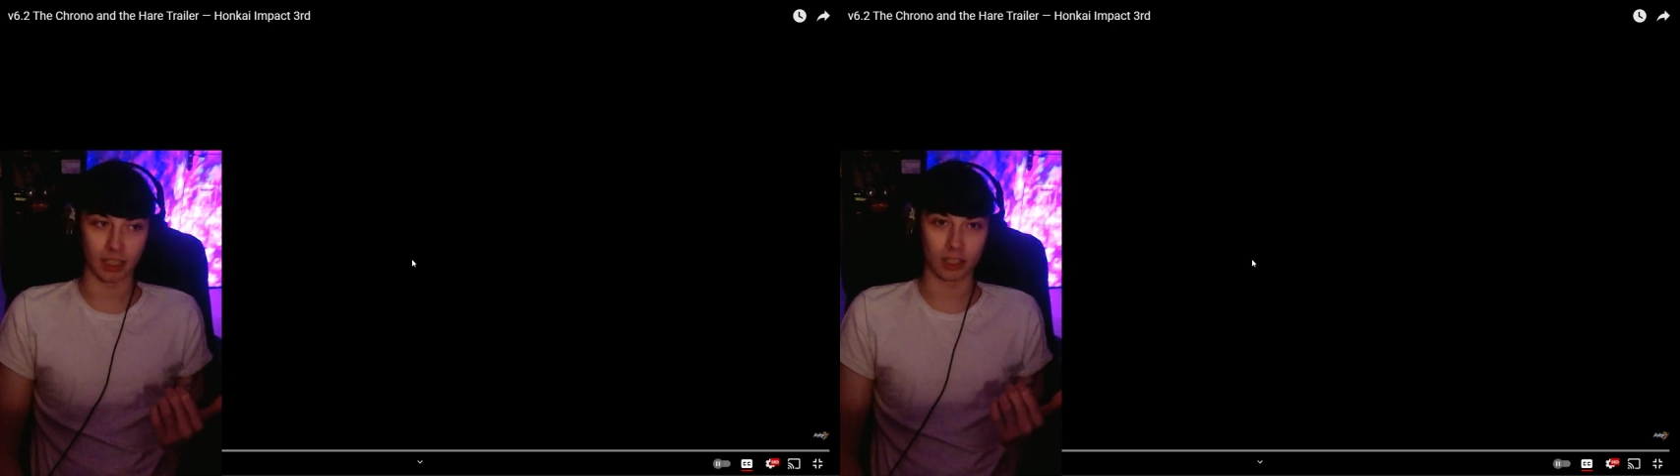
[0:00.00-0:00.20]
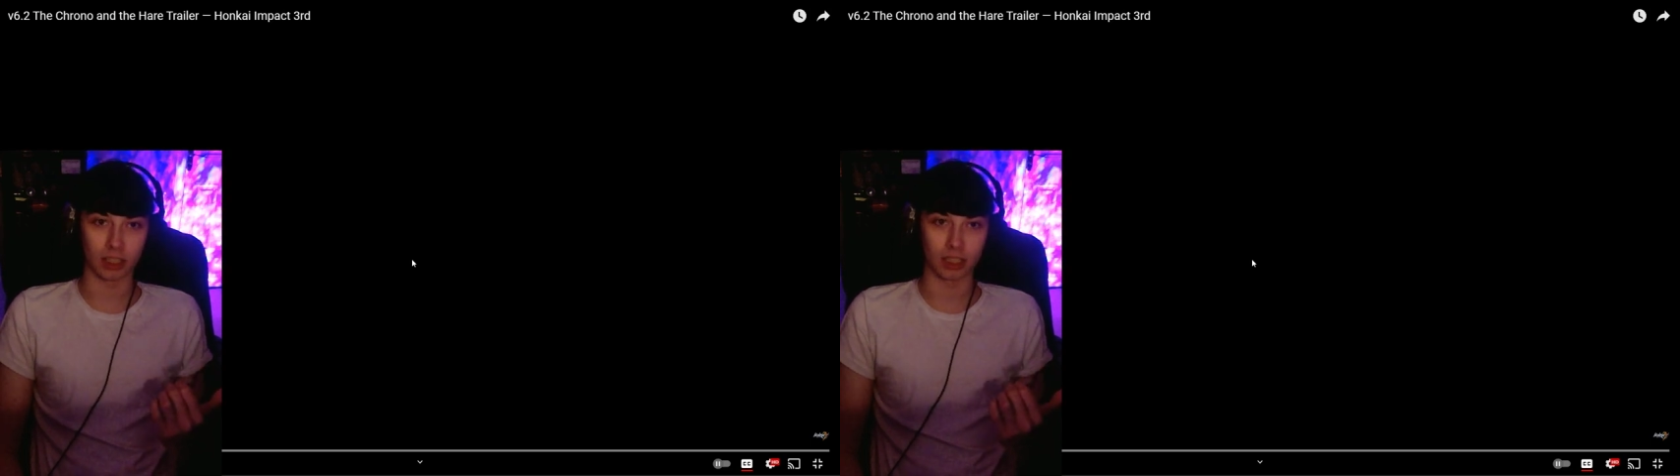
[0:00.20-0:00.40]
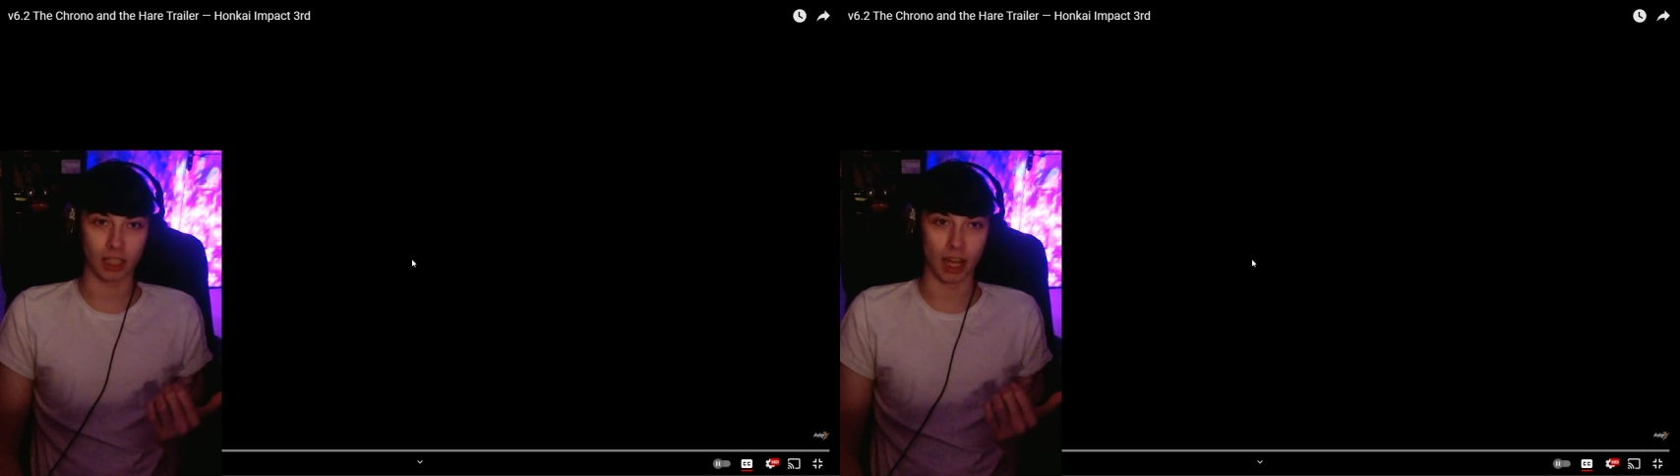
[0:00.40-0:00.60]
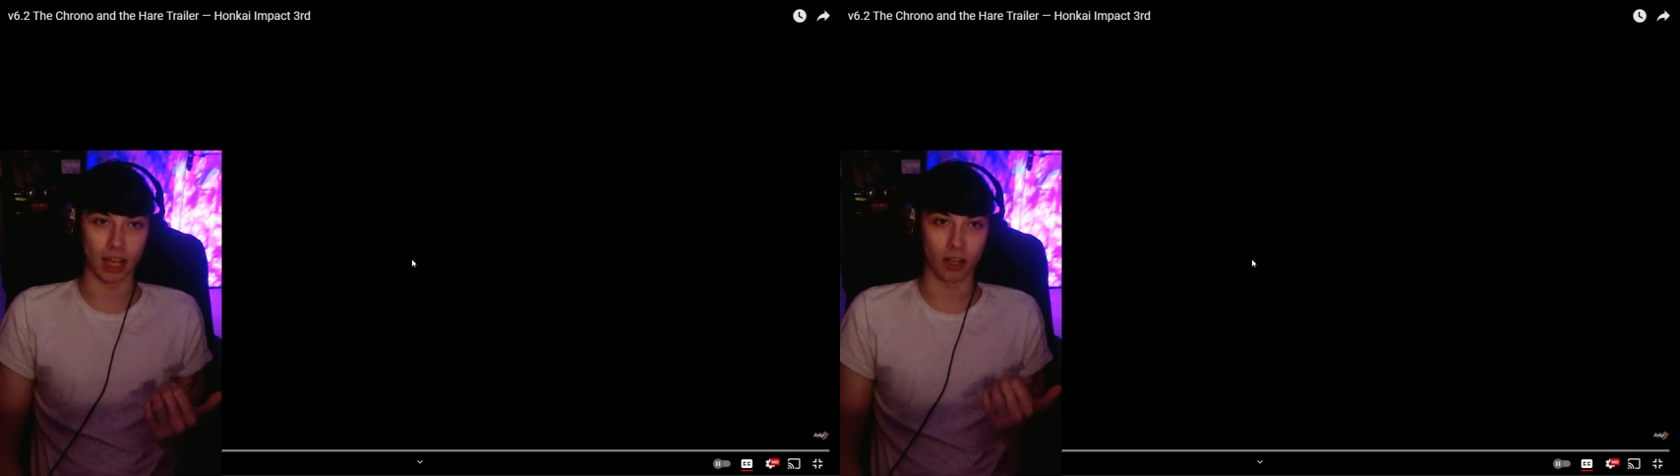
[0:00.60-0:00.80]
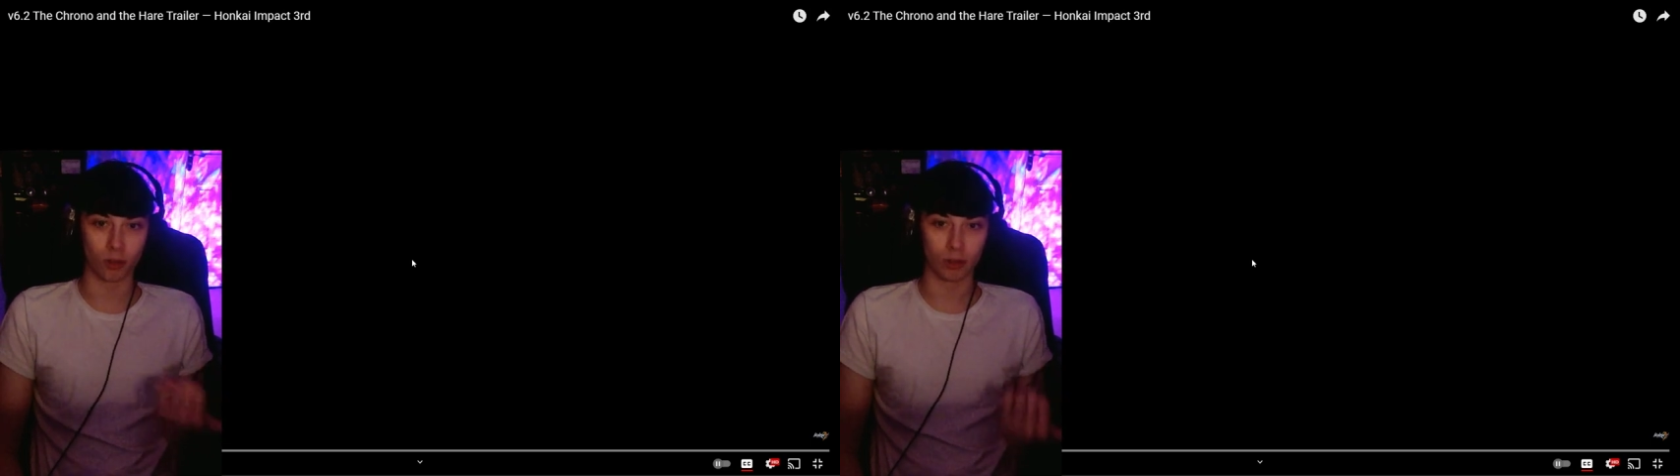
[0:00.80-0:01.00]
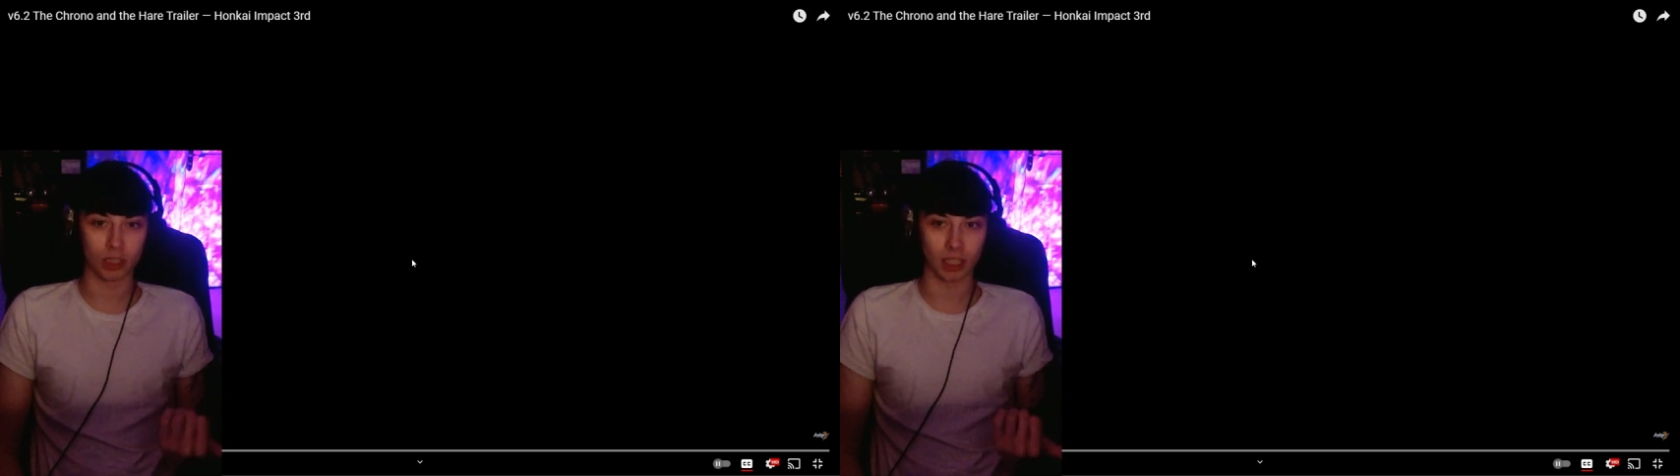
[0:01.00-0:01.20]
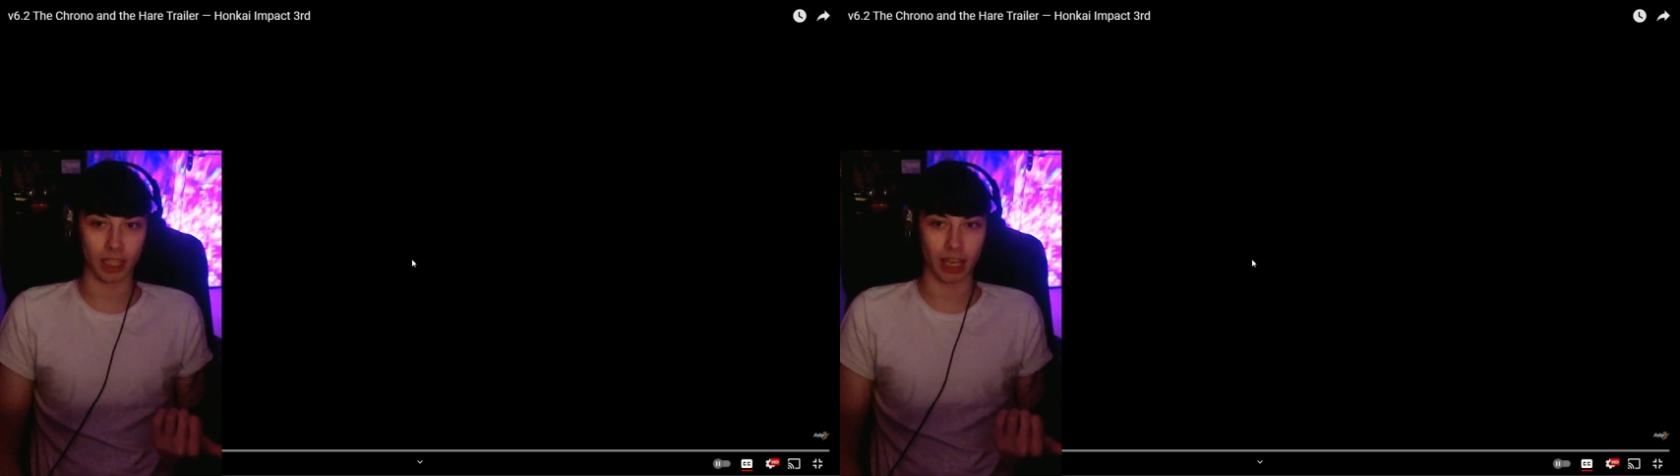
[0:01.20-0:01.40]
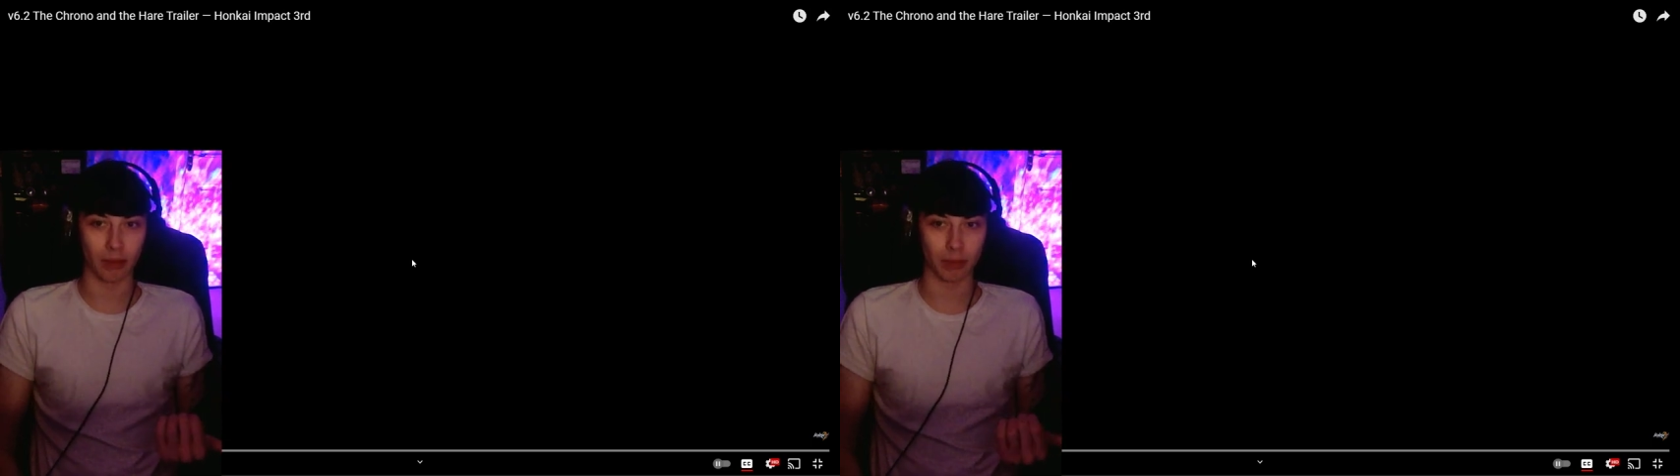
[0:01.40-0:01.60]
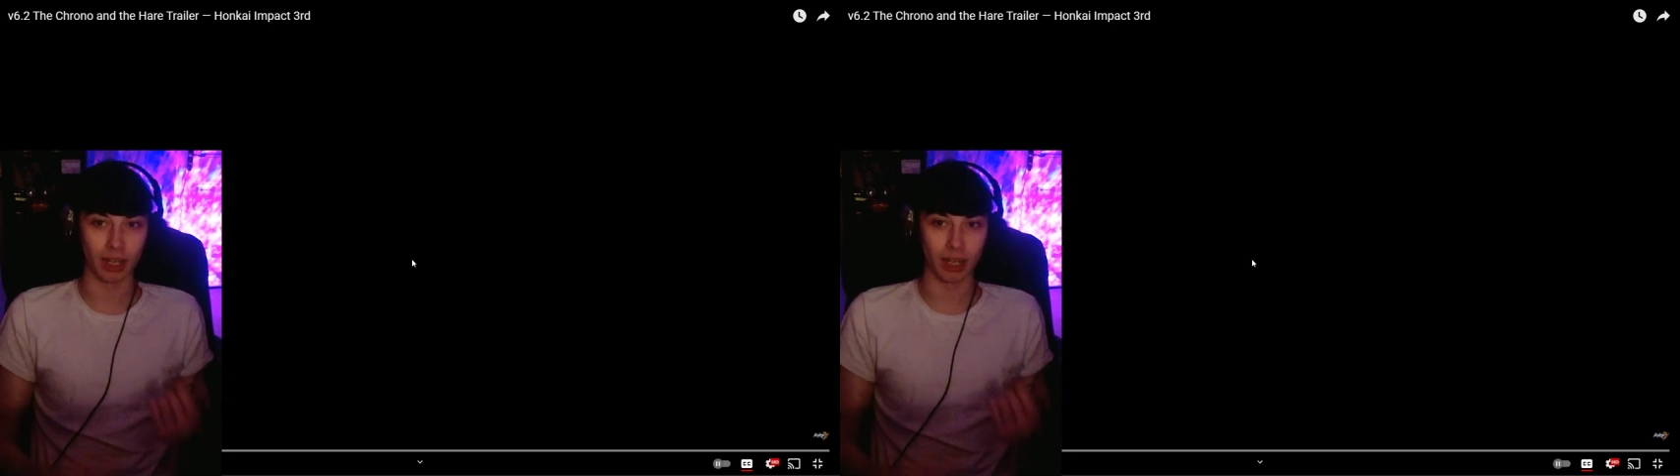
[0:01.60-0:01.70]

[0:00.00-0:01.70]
because I launched the game